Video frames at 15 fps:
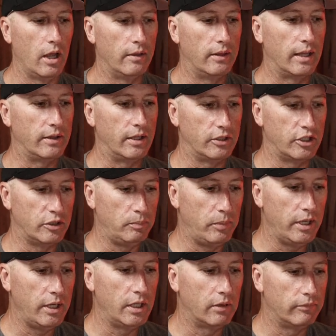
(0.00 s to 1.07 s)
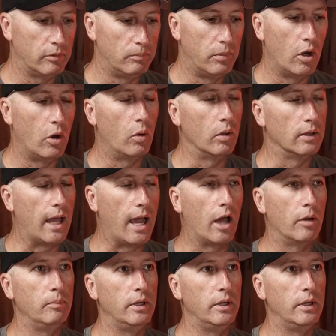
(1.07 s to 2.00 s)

that the speed of a bow allowed